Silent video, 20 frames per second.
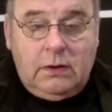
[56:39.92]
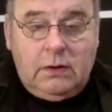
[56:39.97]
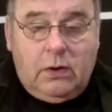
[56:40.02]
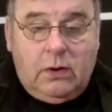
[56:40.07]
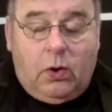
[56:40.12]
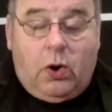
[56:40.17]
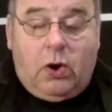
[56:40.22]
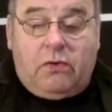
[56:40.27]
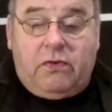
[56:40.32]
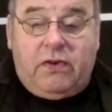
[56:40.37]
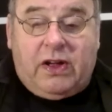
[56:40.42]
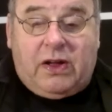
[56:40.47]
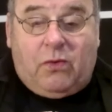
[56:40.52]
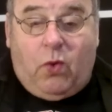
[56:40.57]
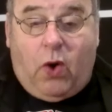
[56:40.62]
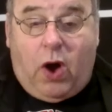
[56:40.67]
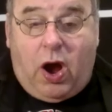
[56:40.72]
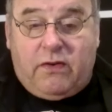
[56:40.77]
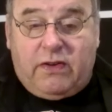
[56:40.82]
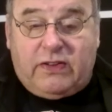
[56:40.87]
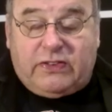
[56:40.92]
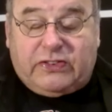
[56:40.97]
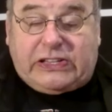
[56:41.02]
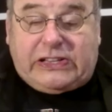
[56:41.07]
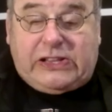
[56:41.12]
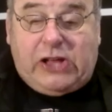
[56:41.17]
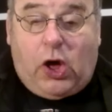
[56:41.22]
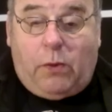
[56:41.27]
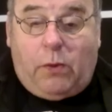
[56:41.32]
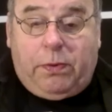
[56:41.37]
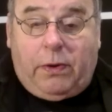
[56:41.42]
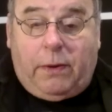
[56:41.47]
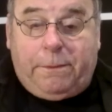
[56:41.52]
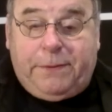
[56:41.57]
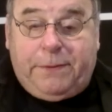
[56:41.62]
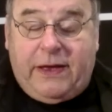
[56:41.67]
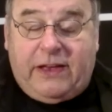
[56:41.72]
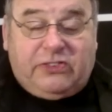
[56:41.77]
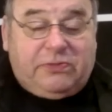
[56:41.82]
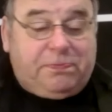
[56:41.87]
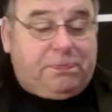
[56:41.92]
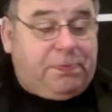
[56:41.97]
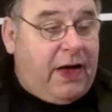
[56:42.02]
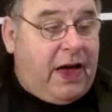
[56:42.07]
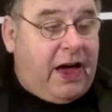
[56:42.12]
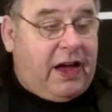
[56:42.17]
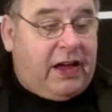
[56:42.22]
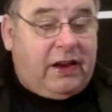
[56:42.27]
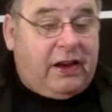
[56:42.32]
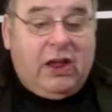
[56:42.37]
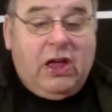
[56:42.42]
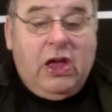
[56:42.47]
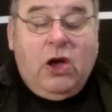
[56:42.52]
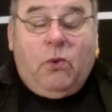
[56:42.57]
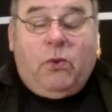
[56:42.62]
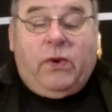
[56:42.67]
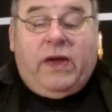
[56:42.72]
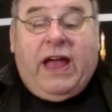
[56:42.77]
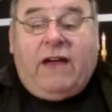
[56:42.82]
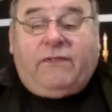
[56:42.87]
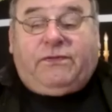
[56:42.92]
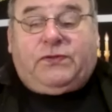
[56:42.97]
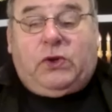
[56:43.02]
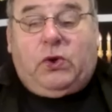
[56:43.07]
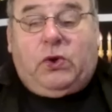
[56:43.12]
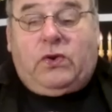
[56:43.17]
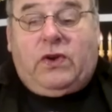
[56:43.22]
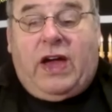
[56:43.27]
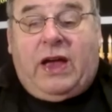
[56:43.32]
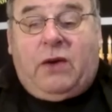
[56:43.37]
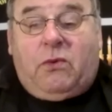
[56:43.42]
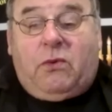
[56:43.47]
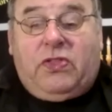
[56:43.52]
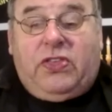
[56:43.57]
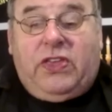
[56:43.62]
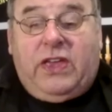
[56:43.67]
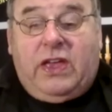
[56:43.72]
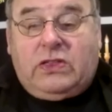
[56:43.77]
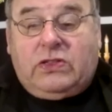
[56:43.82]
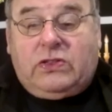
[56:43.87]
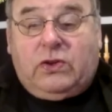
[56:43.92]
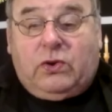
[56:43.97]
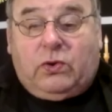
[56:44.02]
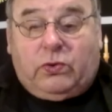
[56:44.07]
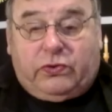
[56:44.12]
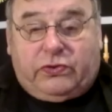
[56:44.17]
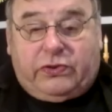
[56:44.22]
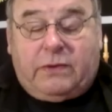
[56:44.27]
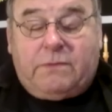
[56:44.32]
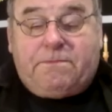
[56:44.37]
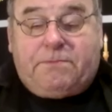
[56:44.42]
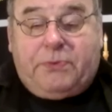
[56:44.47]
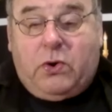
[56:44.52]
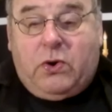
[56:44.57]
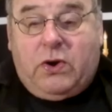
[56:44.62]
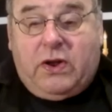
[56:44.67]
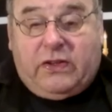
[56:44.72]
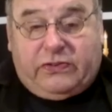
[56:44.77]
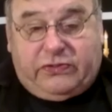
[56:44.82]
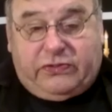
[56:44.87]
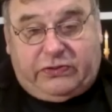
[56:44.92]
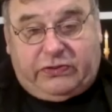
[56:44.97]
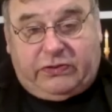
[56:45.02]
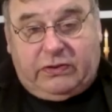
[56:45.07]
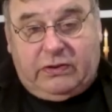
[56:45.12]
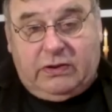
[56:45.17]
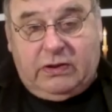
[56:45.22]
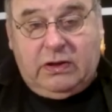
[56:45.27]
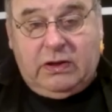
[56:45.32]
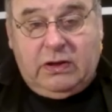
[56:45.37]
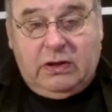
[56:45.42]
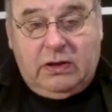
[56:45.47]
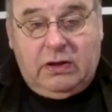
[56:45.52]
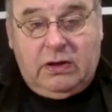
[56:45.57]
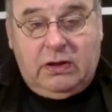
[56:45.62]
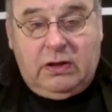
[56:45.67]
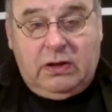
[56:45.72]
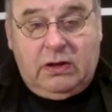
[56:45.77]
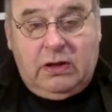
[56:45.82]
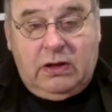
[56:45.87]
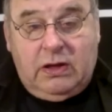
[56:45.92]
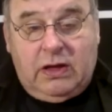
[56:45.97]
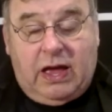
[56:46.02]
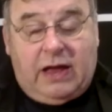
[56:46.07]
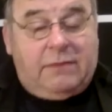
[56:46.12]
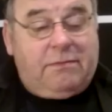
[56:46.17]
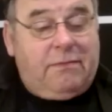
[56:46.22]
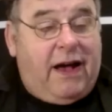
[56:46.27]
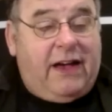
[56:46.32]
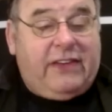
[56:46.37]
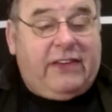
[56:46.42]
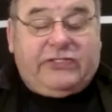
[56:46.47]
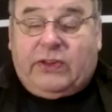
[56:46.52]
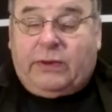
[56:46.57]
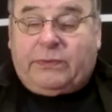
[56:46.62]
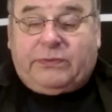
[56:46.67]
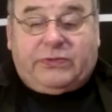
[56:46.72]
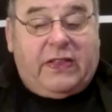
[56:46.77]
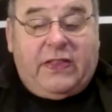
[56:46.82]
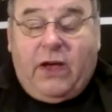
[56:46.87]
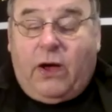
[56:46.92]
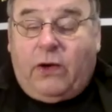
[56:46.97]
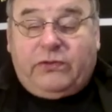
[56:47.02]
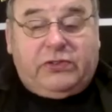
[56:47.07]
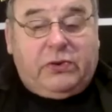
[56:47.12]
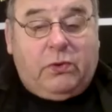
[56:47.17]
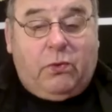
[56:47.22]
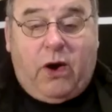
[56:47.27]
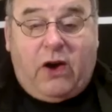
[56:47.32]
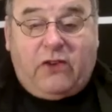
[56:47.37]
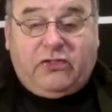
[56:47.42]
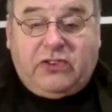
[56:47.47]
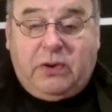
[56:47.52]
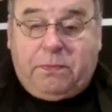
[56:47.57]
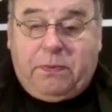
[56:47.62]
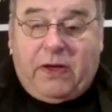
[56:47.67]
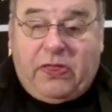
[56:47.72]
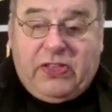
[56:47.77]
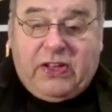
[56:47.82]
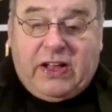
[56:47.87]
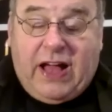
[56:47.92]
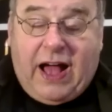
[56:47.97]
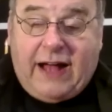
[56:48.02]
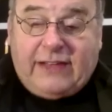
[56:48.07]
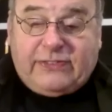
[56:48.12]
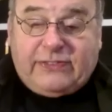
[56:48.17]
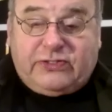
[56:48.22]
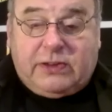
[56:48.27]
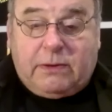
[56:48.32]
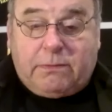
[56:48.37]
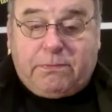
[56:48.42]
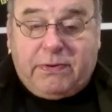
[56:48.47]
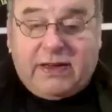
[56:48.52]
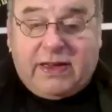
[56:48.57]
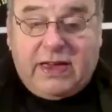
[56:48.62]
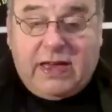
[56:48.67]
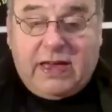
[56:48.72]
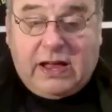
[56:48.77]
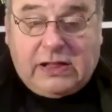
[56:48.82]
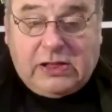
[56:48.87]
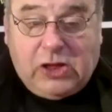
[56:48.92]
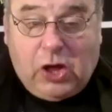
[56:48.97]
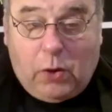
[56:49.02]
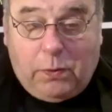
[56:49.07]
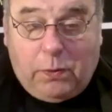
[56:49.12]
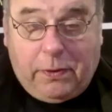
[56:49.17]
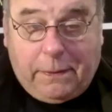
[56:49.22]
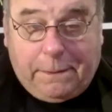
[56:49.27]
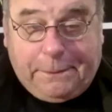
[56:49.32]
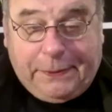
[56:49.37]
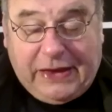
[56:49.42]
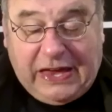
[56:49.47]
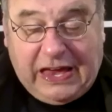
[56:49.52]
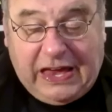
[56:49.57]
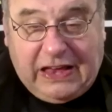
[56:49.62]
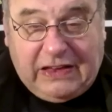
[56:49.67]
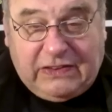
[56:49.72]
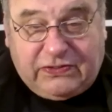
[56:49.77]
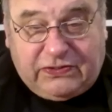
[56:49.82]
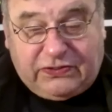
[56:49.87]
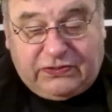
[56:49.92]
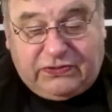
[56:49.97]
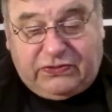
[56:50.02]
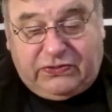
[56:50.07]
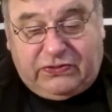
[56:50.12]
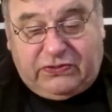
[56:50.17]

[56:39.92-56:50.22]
Or Rick Warren's global peace plan. We have to unite with Hindus and Buddhists and Muslims and those who worship other gods to bring in global peace.